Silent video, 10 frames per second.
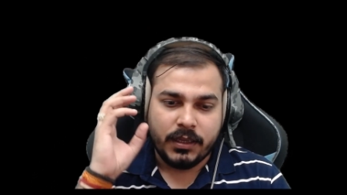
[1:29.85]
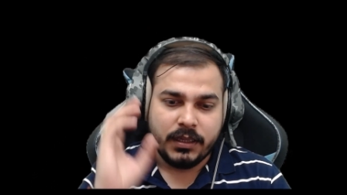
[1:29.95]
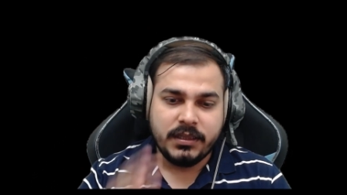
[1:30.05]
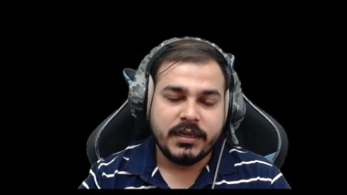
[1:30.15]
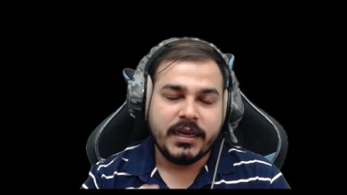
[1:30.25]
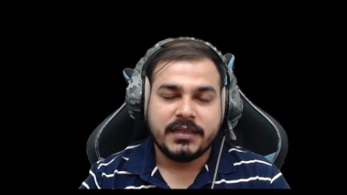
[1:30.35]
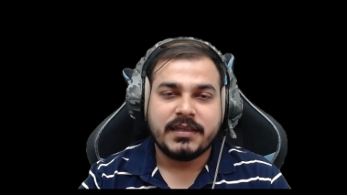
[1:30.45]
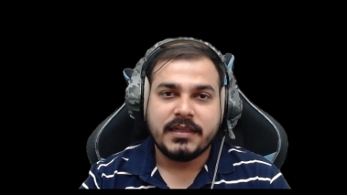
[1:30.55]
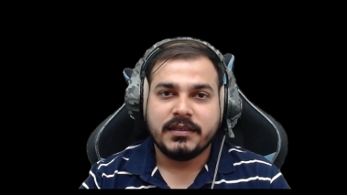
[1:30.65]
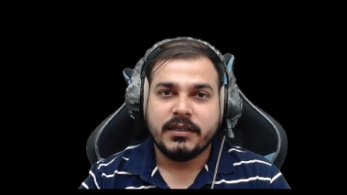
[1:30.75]
In the data
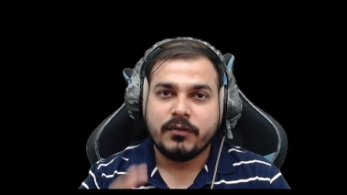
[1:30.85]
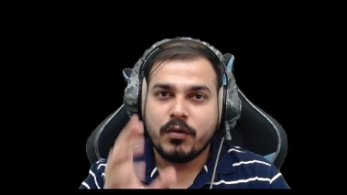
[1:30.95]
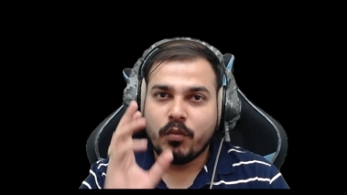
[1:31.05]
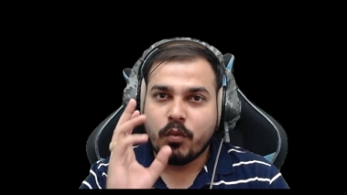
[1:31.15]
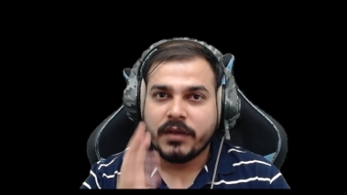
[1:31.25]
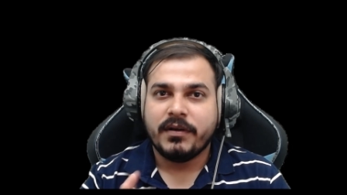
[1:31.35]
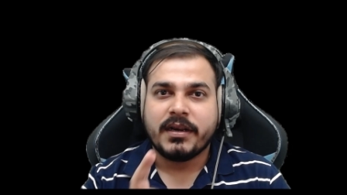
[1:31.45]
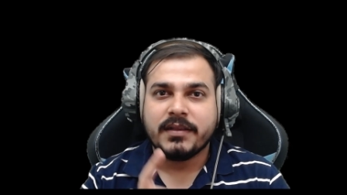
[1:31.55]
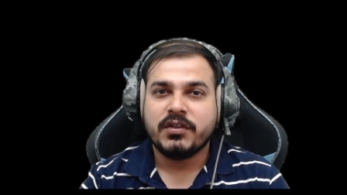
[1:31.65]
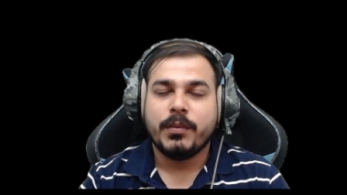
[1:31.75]
science interview, whatever
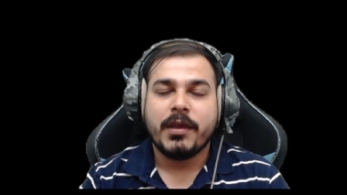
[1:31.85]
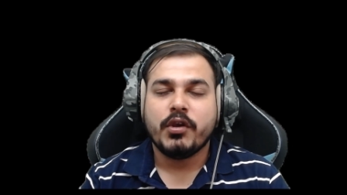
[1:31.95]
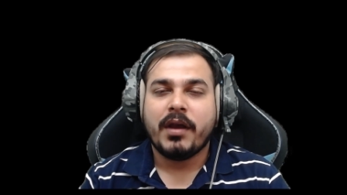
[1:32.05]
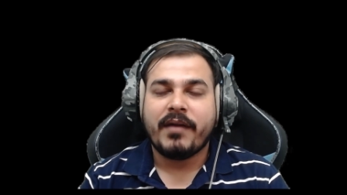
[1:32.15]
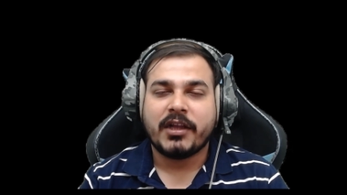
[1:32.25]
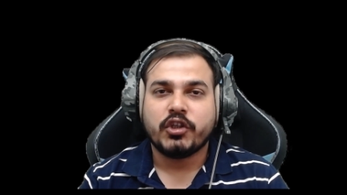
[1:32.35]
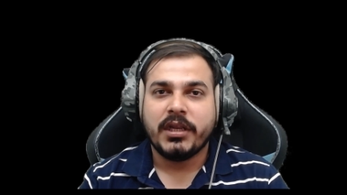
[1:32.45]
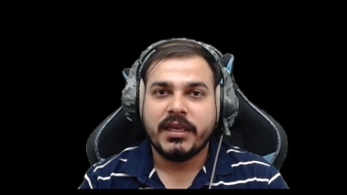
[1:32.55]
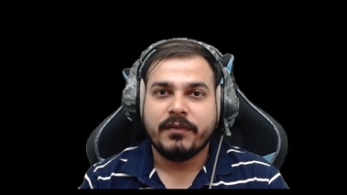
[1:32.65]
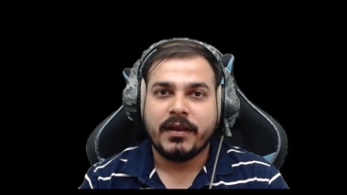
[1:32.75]
resume you have
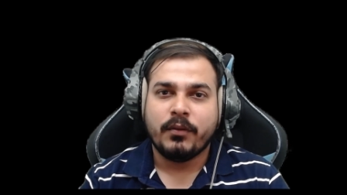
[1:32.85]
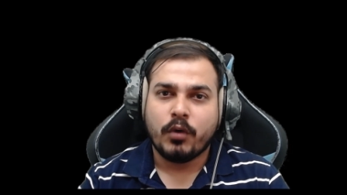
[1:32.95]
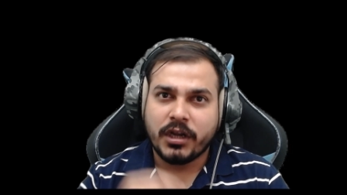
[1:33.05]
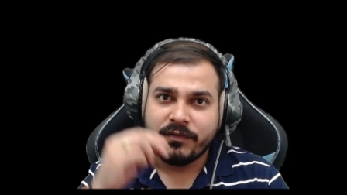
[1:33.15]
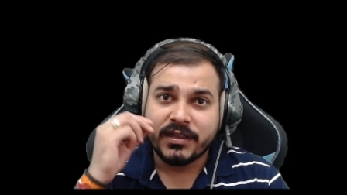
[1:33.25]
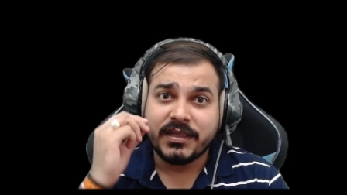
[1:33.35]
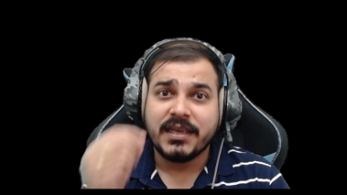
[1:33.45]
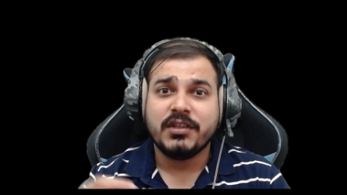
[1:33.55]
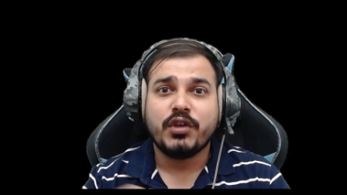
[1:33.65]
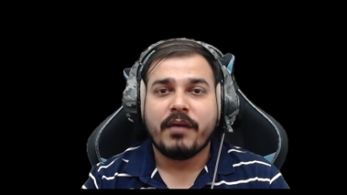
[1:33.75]
actually given, whatever
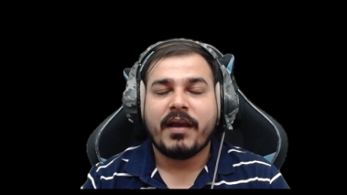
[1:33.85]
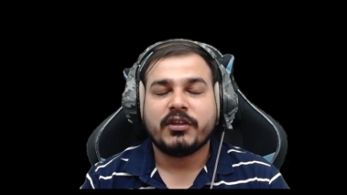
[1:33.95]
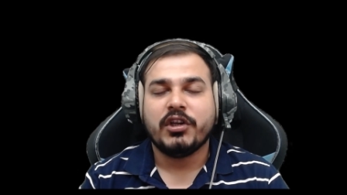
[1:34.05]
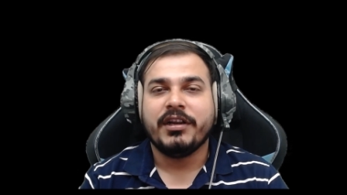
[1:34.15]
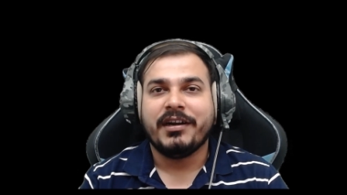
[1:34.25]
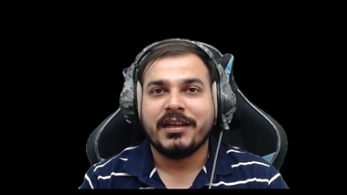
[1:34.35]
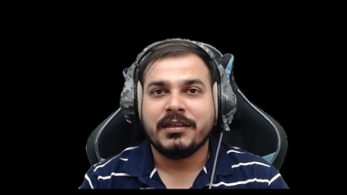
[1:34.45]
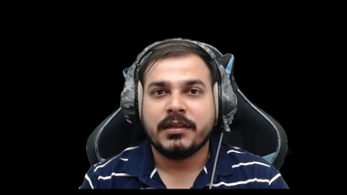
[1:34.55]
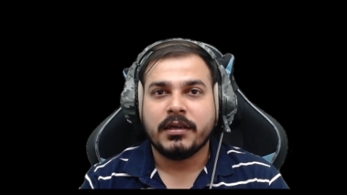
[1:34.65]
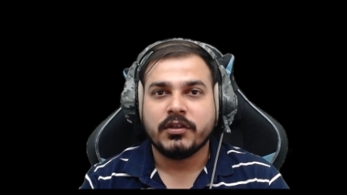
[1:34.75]
things you have actually written
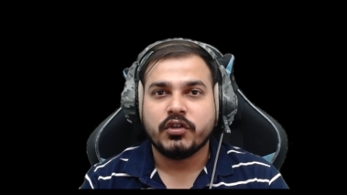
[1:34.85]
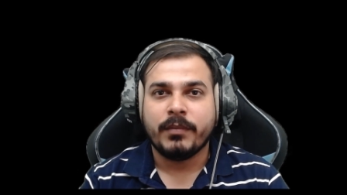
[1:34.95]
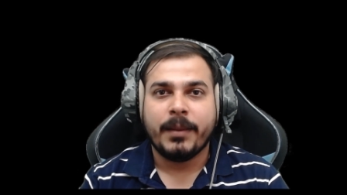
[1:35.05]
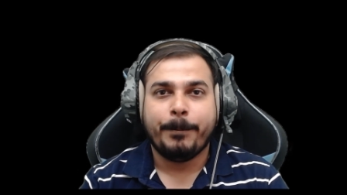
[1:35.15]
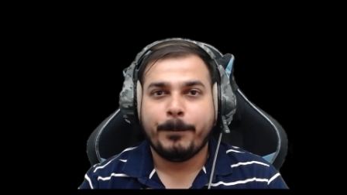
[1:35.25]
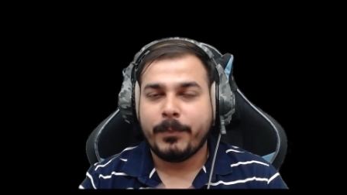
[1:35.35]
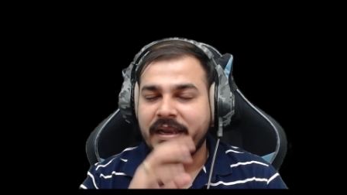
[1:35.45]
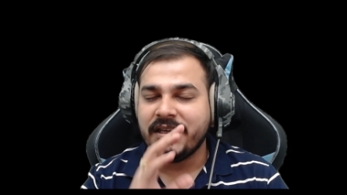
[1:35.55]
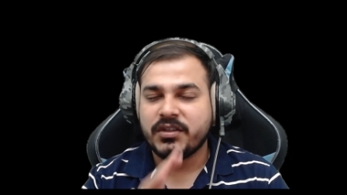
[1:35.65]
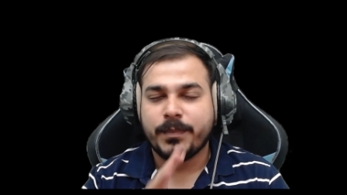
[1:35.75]
in the resume,
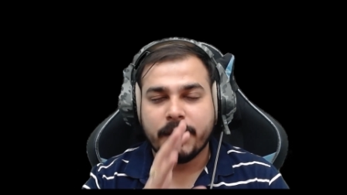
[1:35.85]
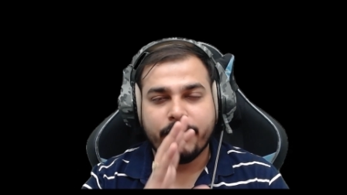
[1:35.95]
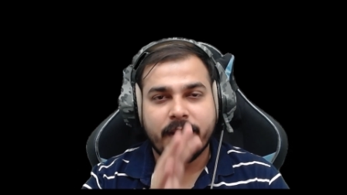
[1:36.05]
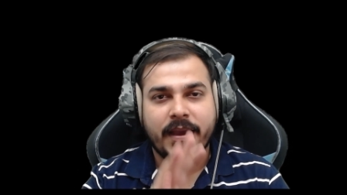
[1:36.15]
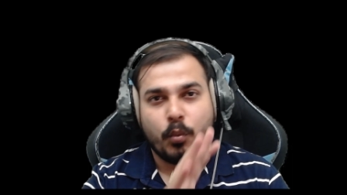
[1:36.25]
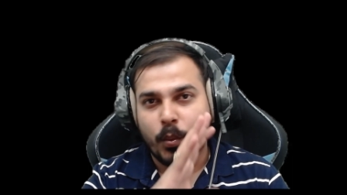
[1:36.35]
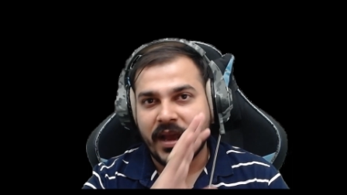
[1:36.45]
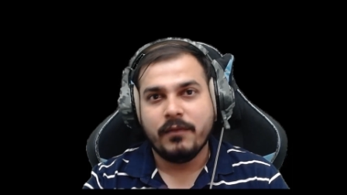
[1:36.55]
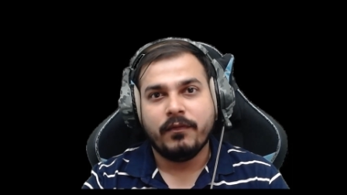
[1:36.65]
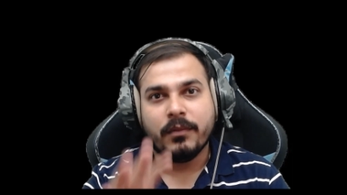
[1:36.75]
please prepare
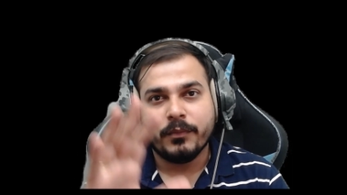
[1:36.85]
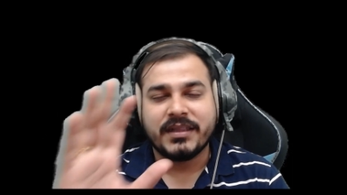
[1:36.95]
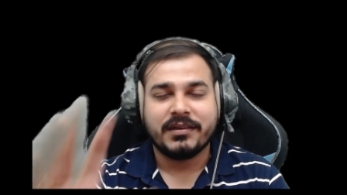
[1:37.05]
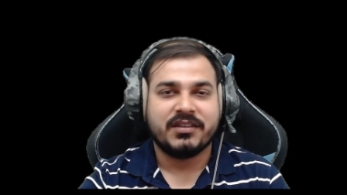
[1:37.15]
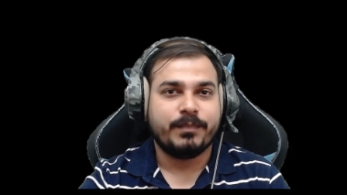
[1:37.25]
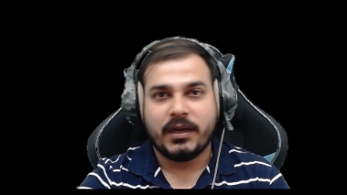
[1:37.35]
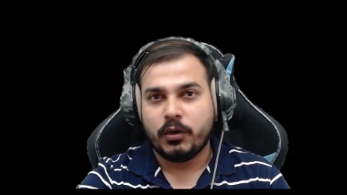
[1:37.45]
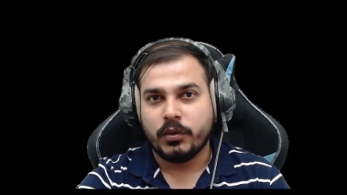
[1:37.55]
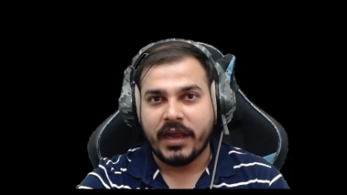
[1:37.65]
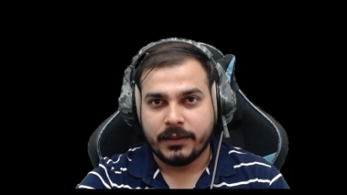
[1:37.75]
well with respect
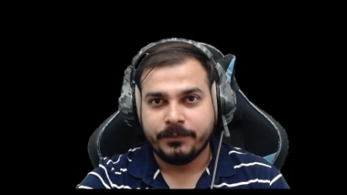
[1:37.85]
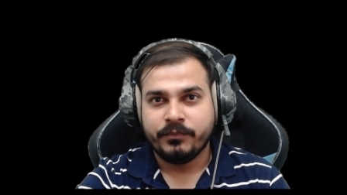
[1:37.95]
to that.